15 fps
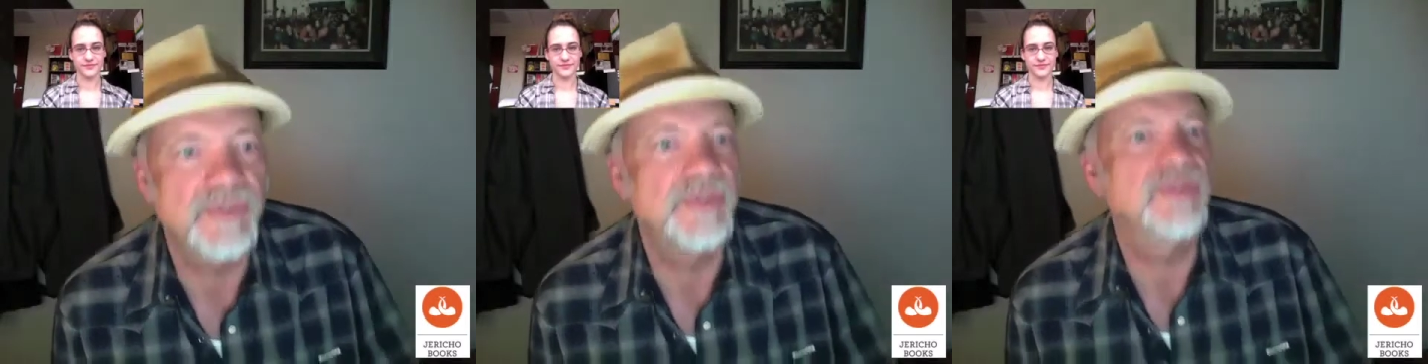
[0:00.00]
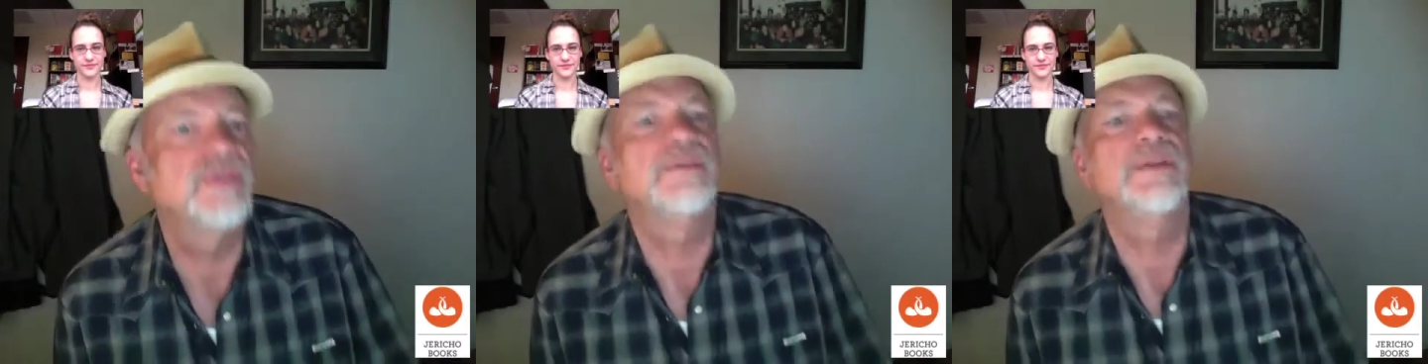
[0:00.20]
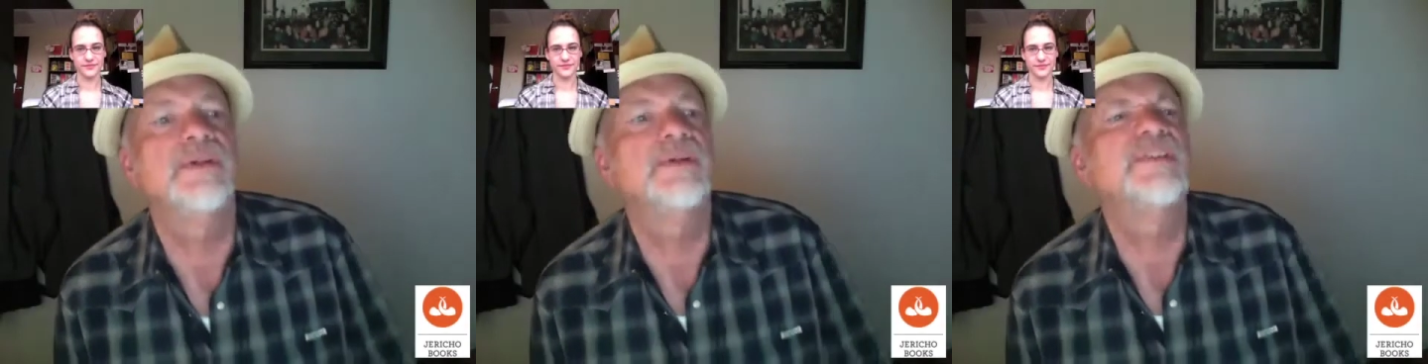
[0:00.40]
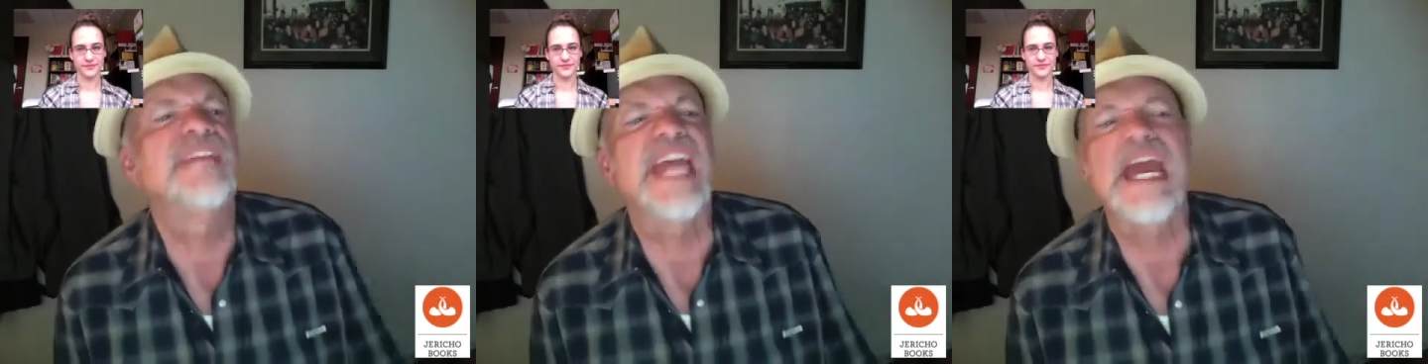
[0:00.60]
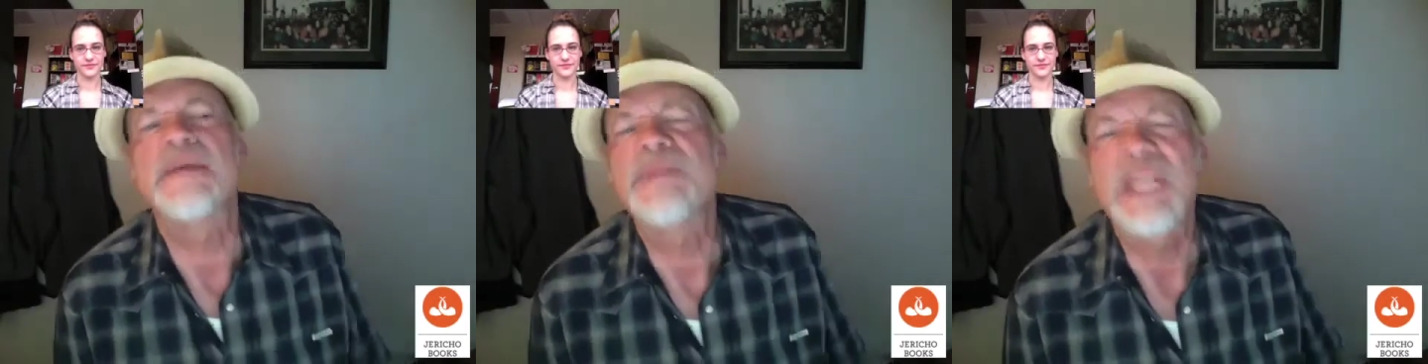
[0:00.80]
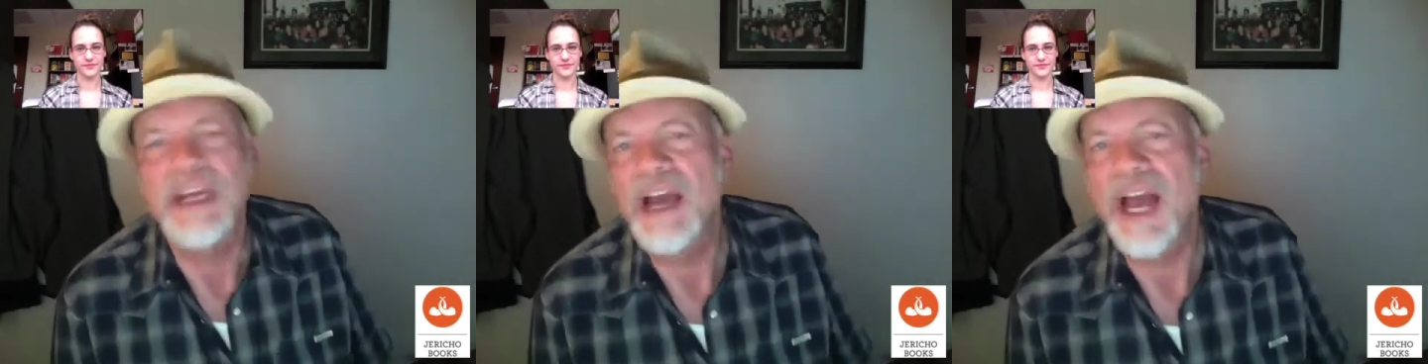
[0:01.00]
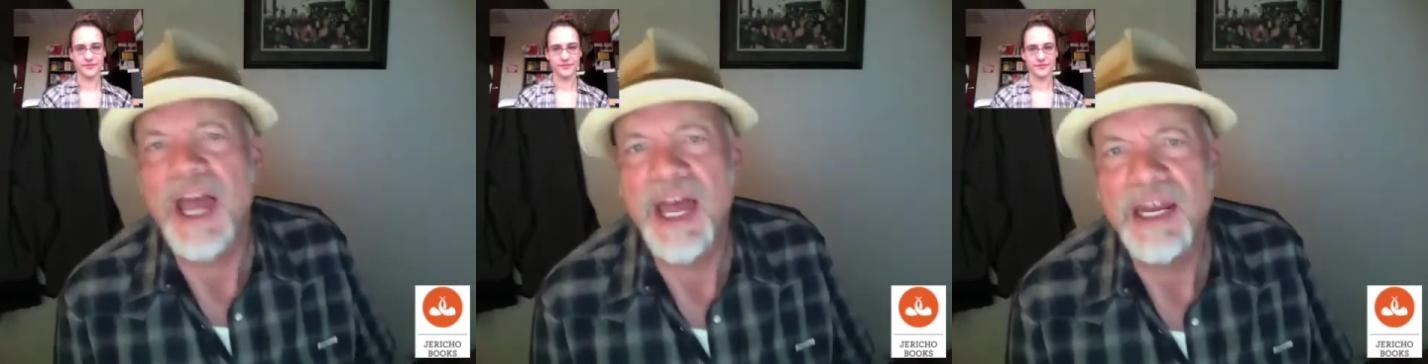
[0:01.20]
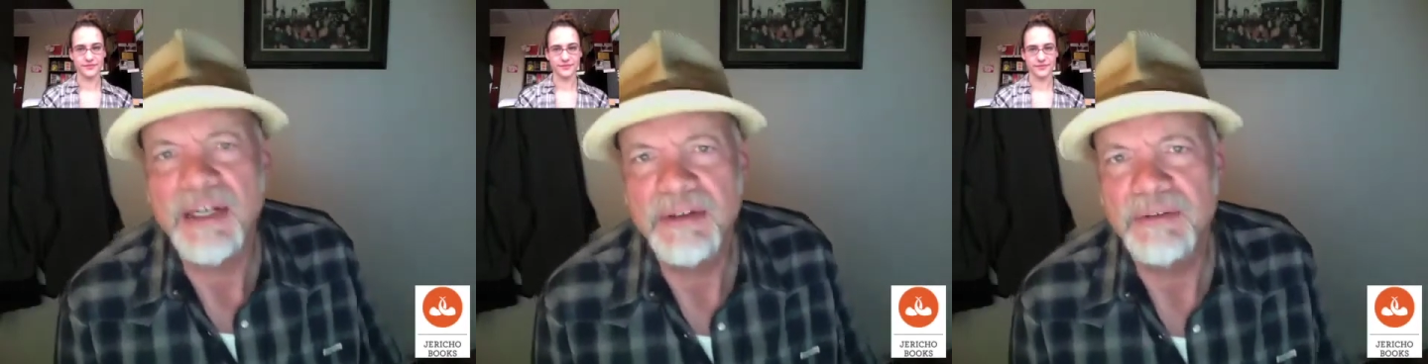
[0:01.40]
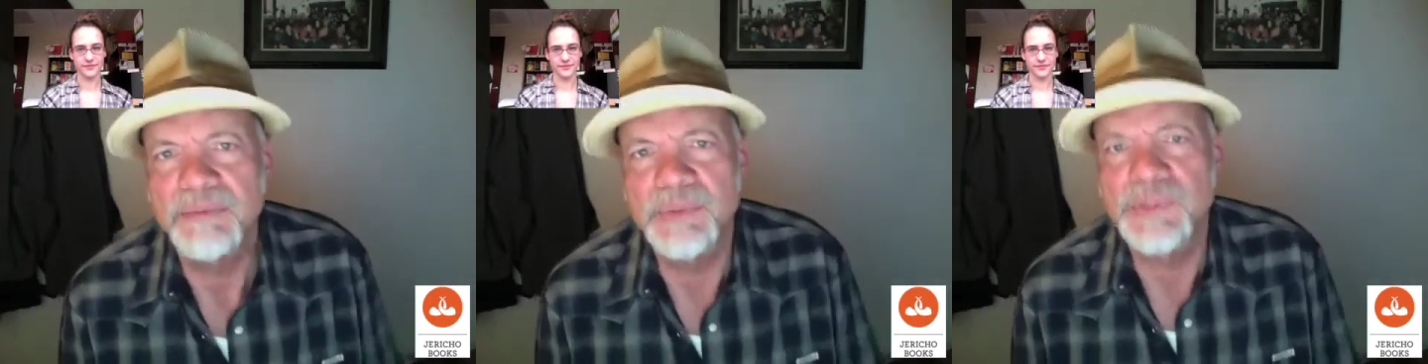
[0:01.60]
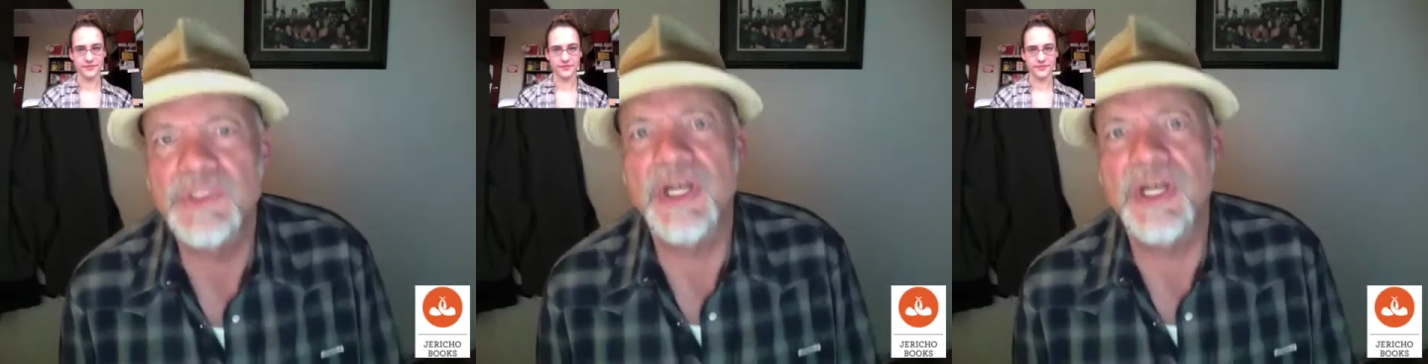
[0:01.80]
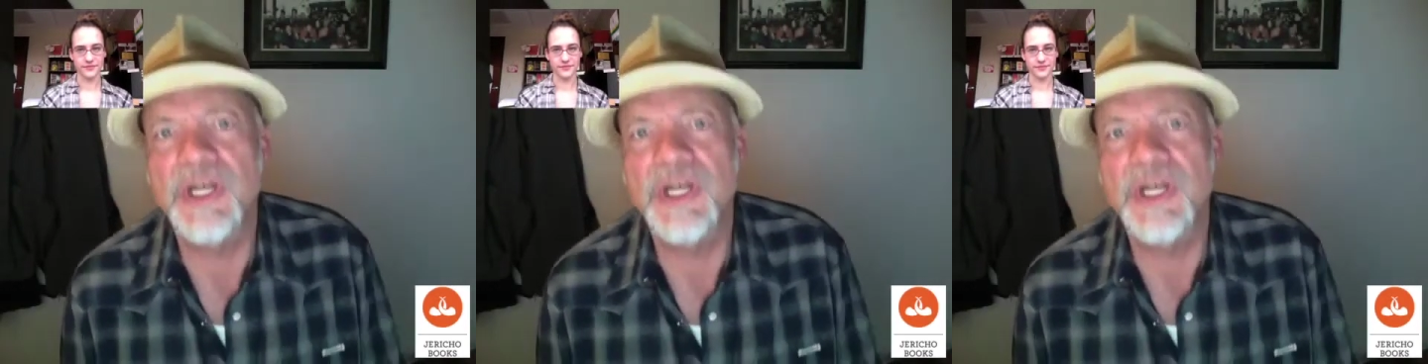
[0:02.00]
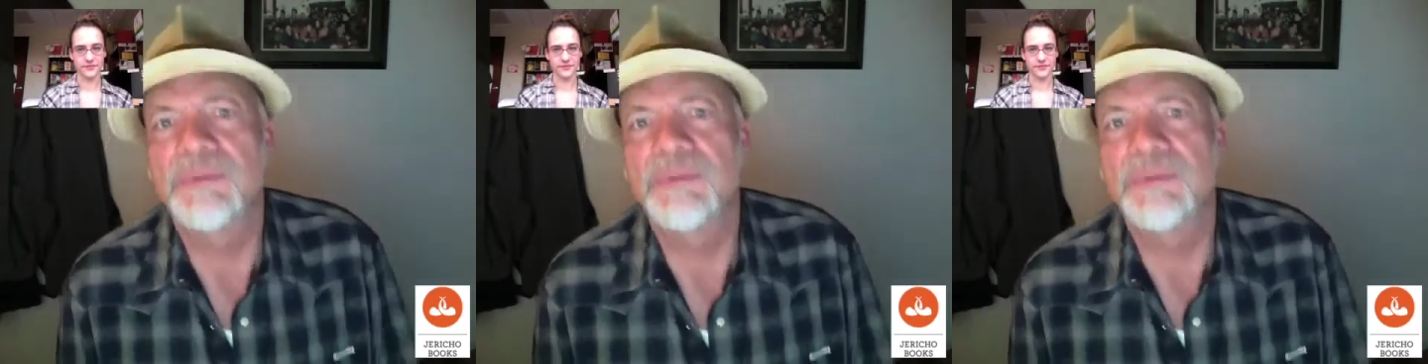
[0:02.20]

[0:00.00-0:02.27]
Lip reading: You're damning God, which I